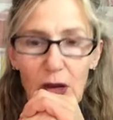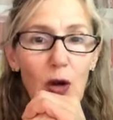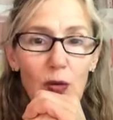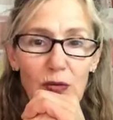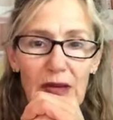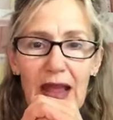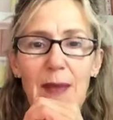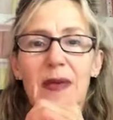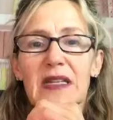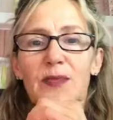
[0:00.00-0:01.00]
you know,
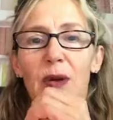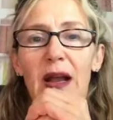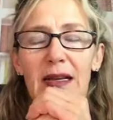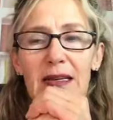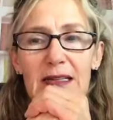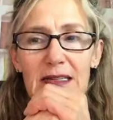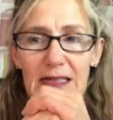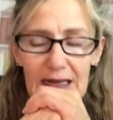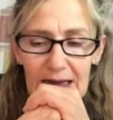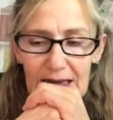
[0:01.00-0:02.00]
8 months
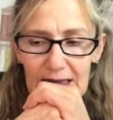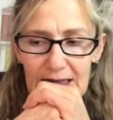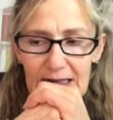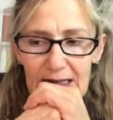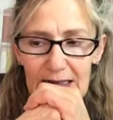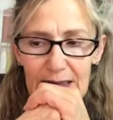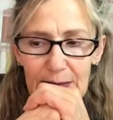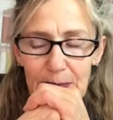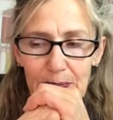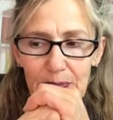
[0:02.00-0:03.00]
pregnant. And
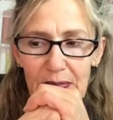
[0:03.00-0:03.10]
to